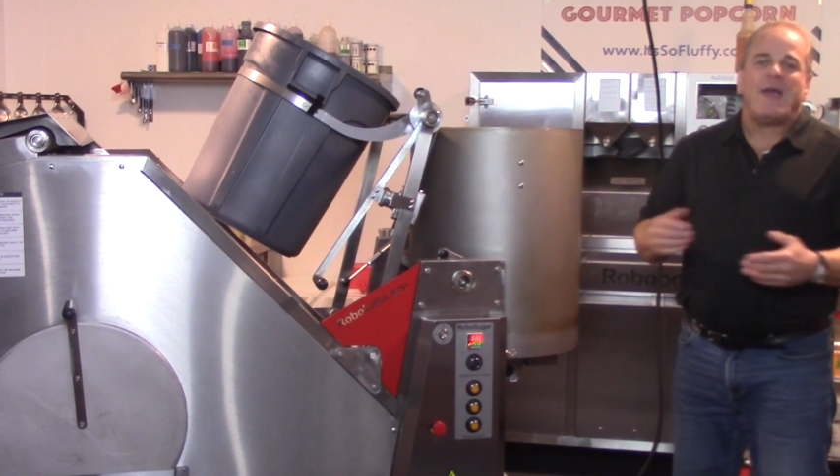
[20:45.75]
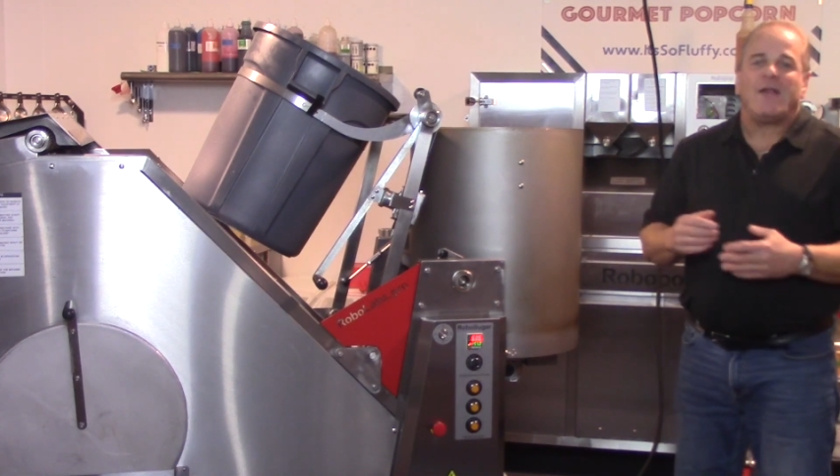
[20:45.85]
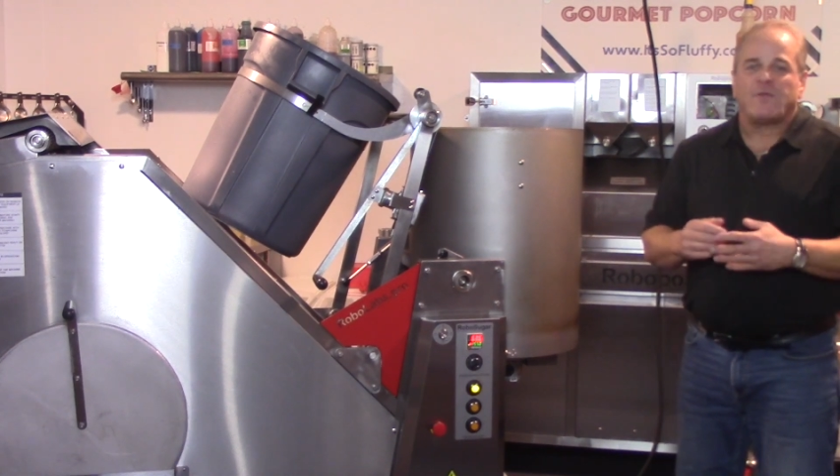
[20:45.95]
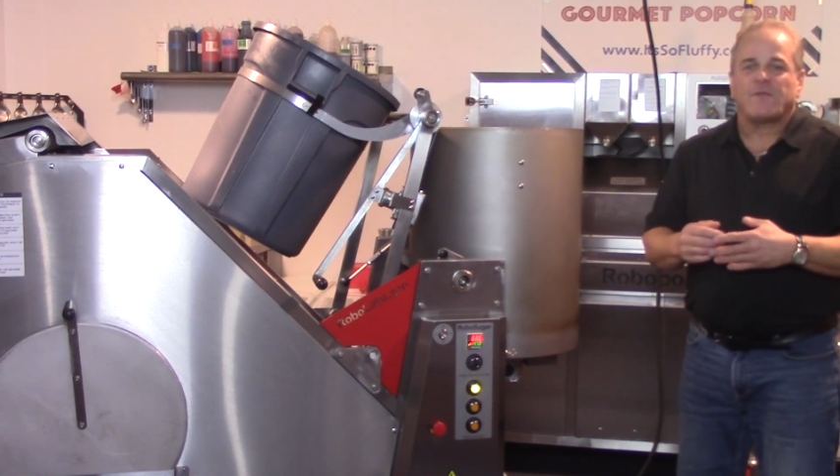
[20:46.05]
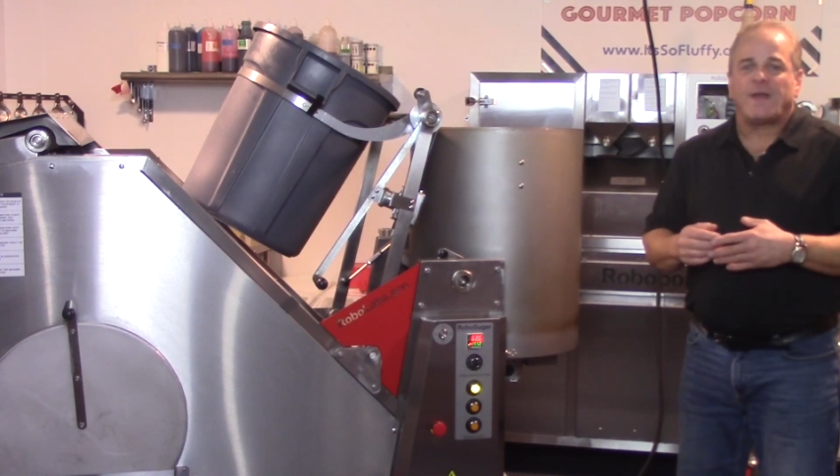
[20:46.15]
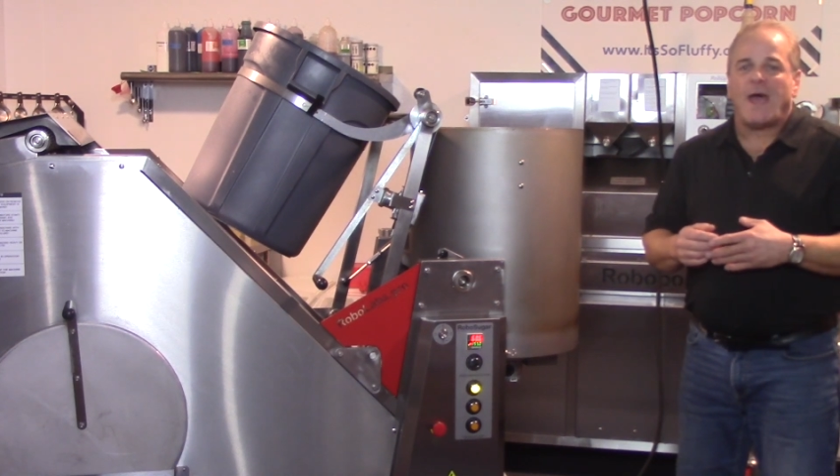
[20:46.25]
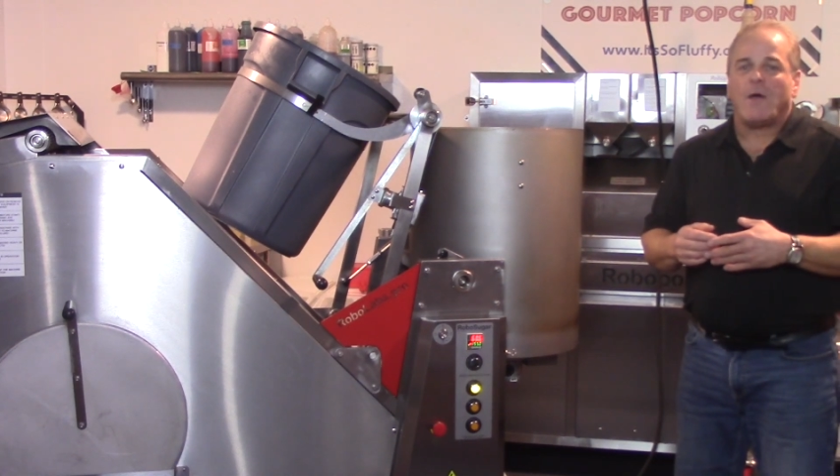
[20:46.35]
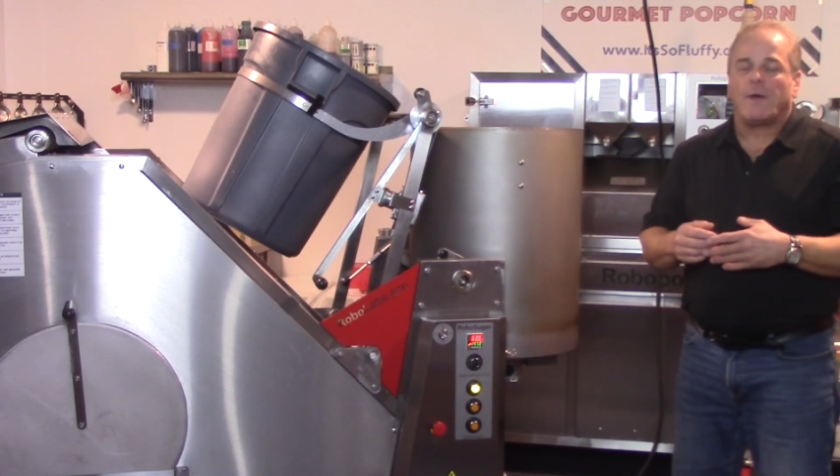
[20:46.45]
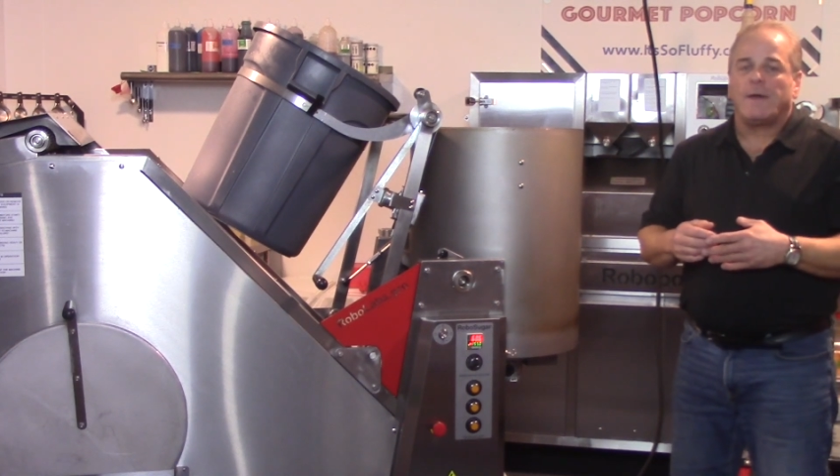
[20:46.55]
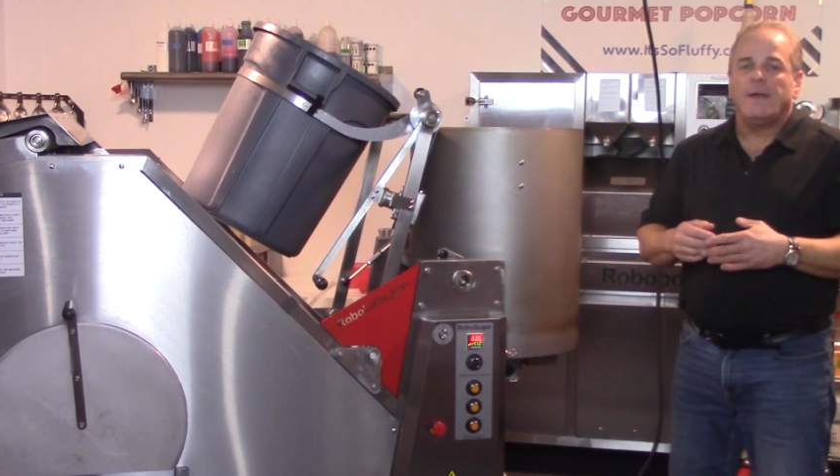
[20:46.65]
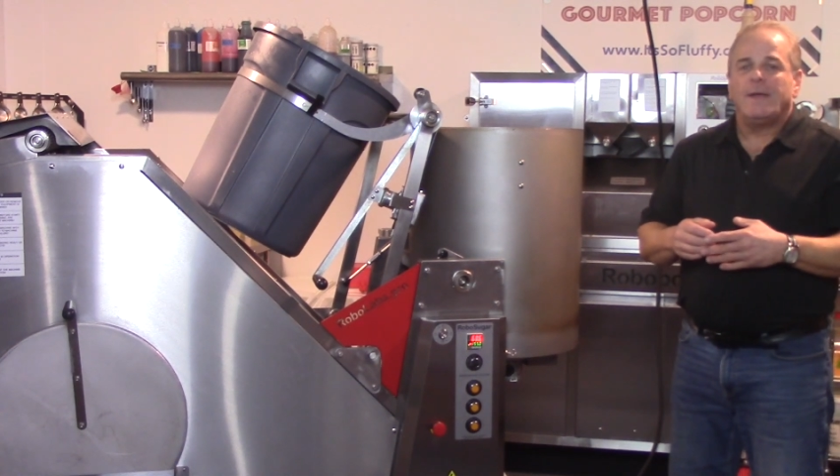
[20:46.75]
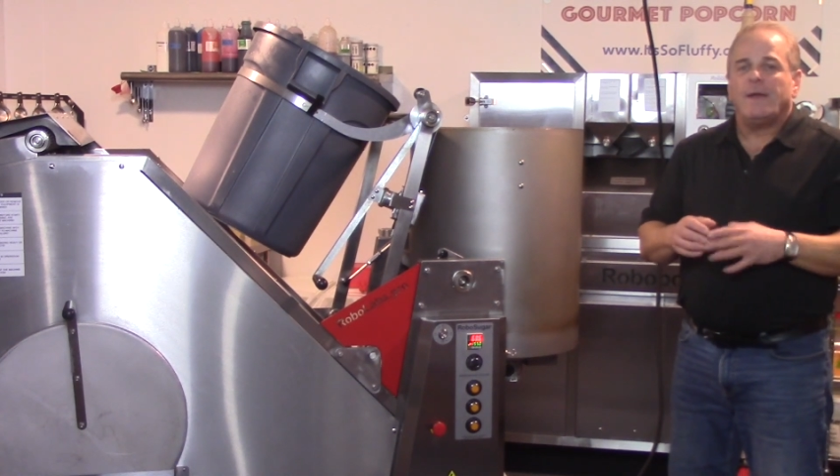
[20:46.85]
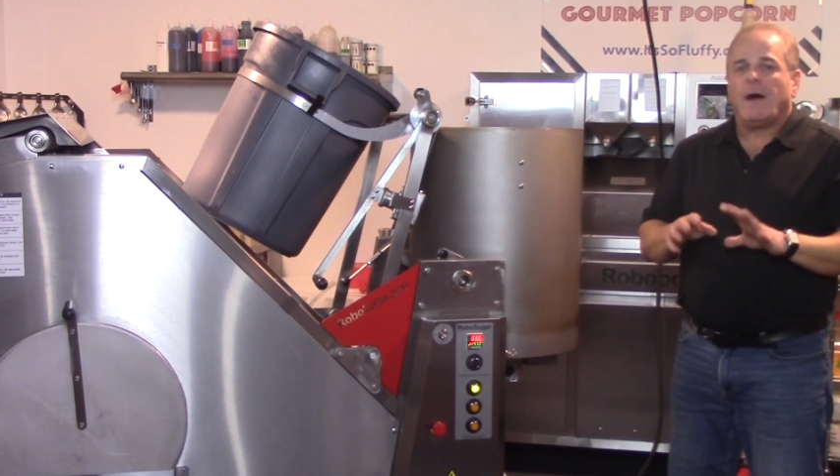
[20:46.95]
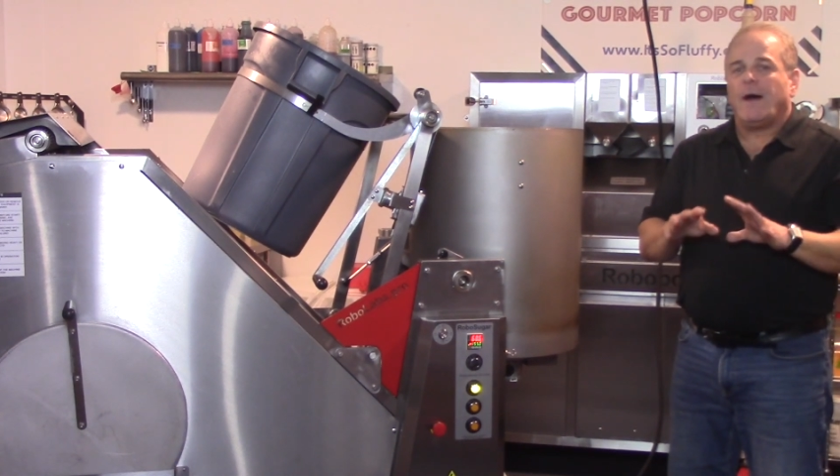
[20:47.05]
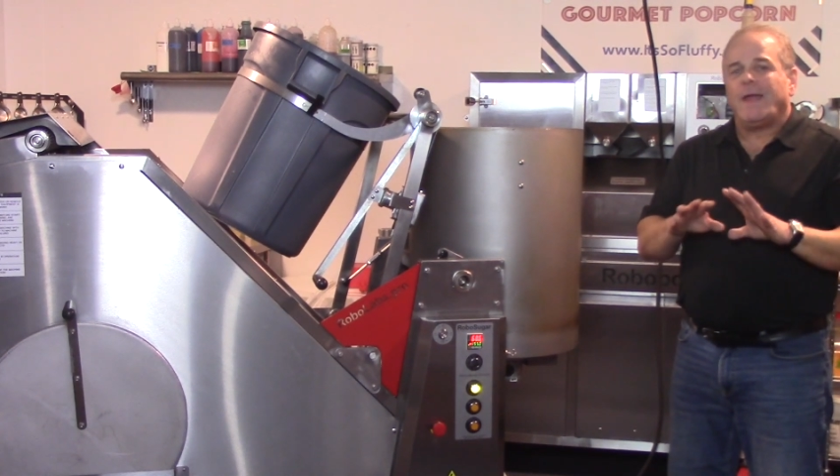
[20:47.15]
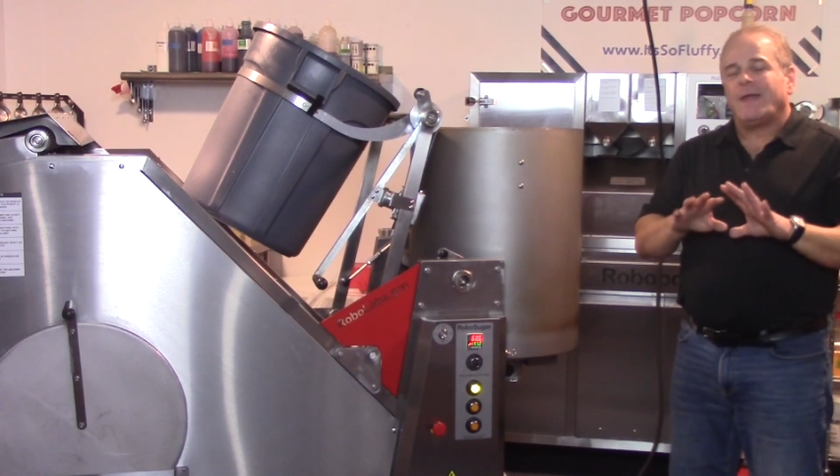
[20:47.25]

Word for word: batches an hour uh,